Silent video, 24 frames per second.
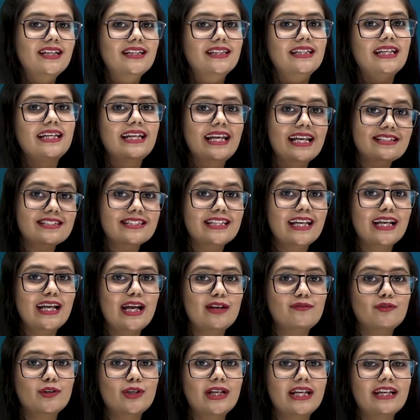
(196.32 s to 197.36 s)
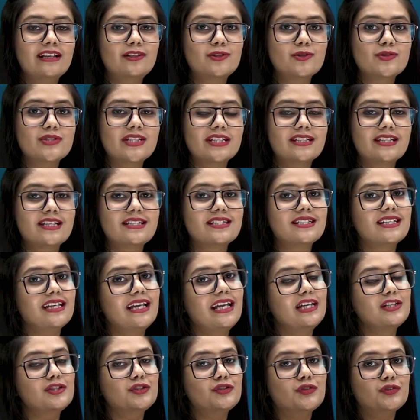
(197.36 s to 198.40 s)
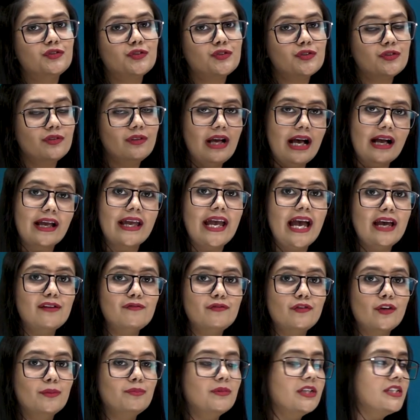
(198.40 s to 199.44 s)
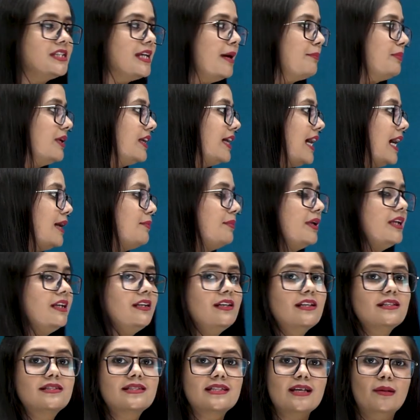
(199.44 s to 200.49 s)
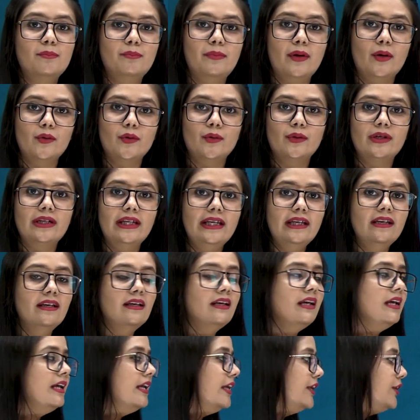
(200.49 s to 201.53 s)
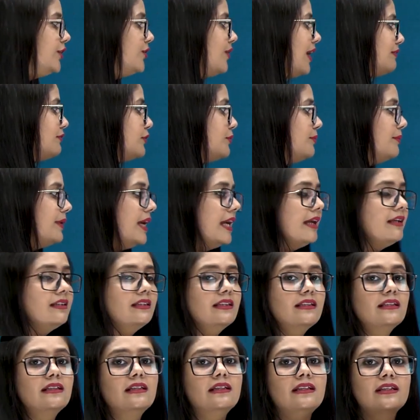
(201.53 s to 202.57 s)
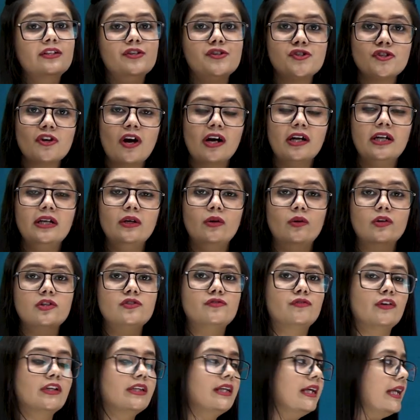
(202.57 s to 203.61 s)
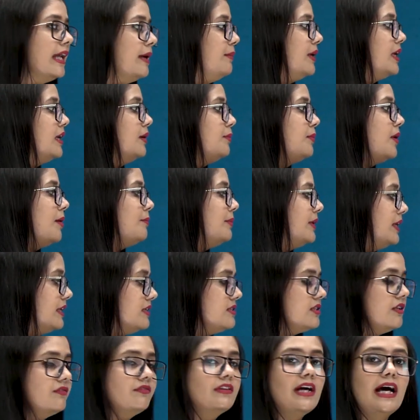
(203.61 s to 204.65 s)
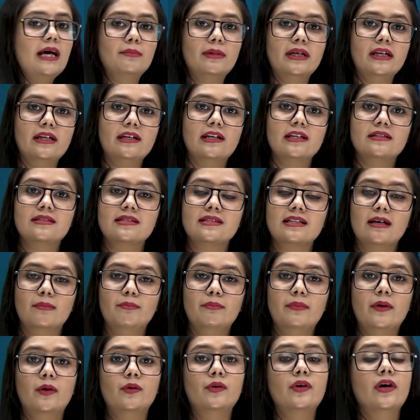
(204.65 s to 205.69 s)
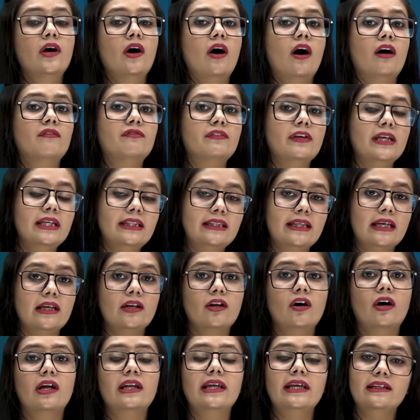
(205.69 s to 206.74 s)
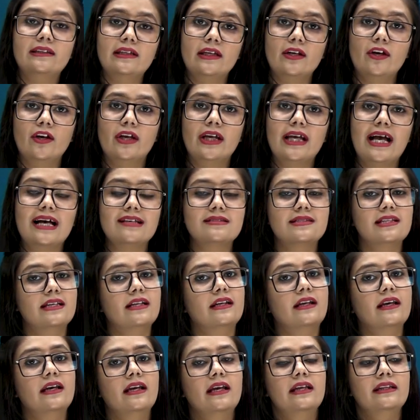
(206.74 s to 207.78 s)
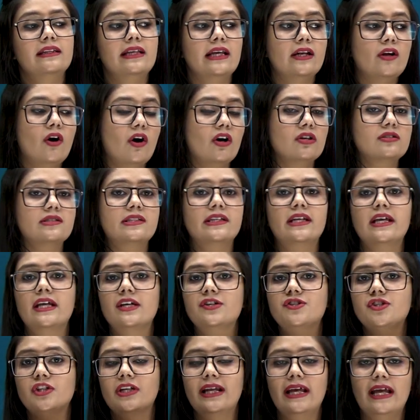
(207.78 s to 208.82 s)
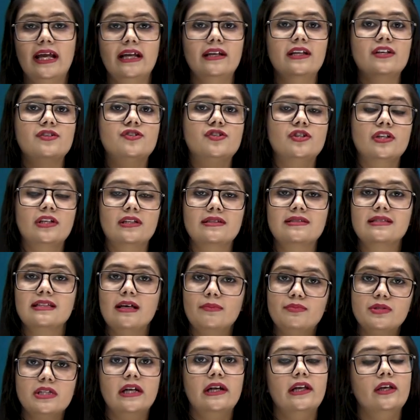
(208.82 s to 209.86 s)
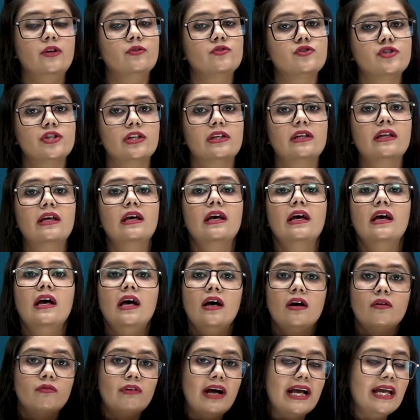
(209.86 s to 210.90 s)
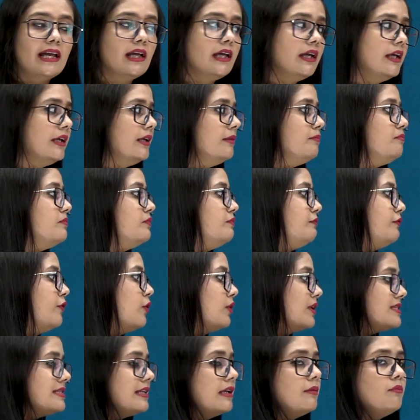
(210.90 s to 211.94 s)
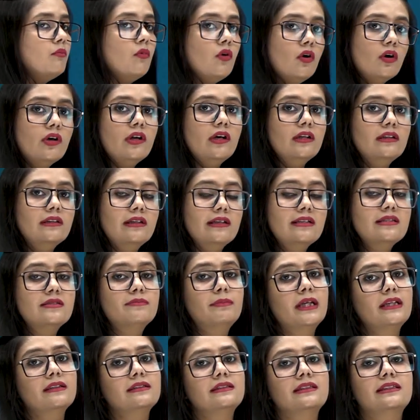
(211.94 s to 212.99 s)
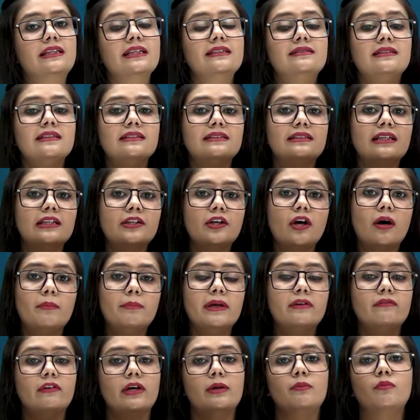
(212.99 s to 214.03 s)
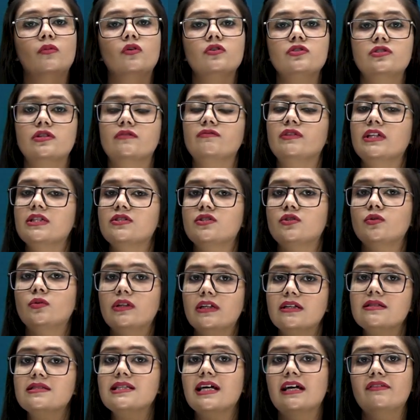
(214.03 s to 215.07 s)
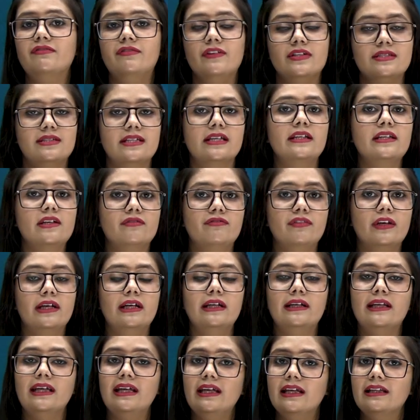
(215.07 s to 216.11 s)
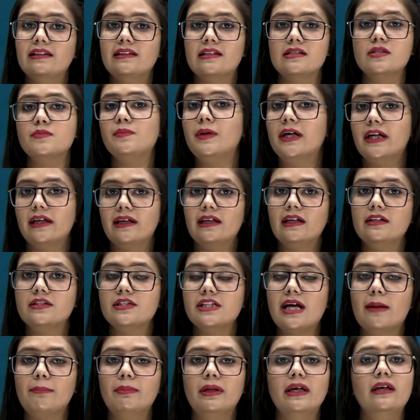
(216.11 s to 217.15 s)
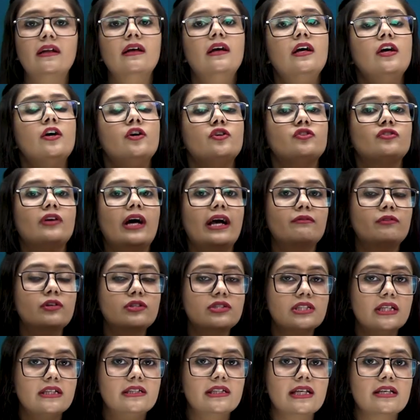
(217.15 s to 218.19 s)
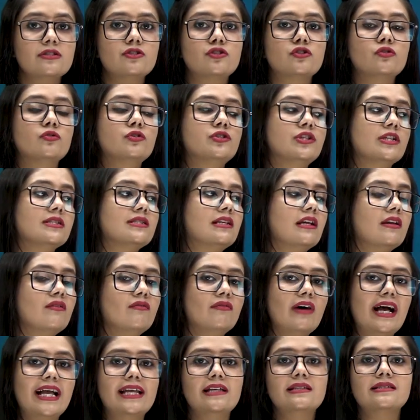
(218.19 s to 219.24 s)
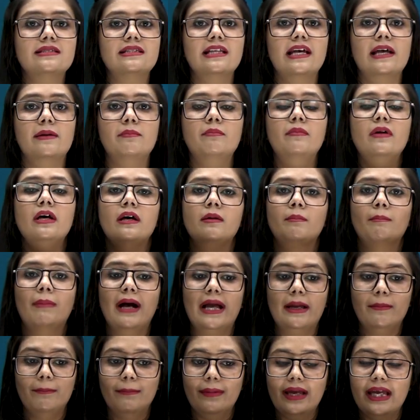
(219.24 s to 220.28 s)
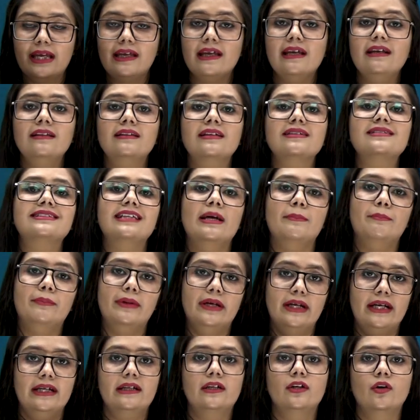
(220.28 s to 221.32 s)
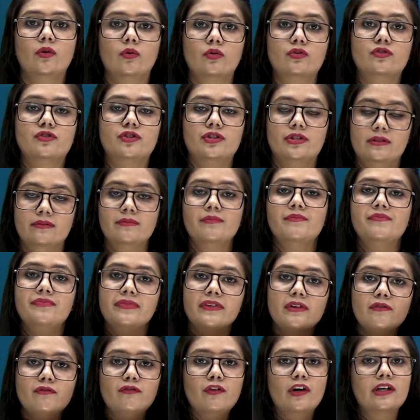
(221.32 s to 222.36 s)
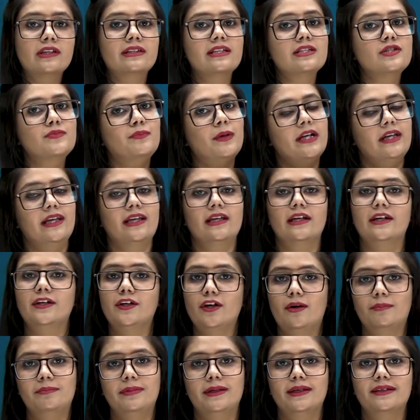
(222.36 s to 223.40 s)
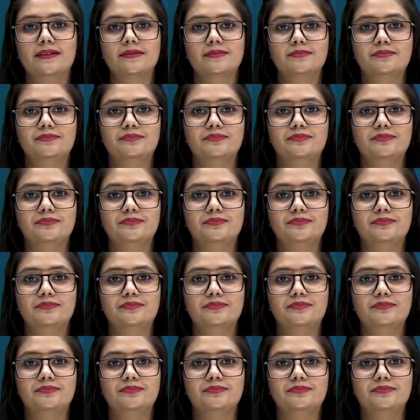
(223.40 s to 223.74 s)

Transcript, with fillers: The next thing I would like to suggest is again from the chapter carbon and its compound only. You have to make the short notes for the chemical properties of carbon and its compound of ethanol, ethanoic acid, then oxidation, addition, substitution. Why I am focusing more on this? Because this is the topic where most of the students are facing difficulty in this particular chapter. So I would suggest to just revise them by making the separate notes for this particular topic.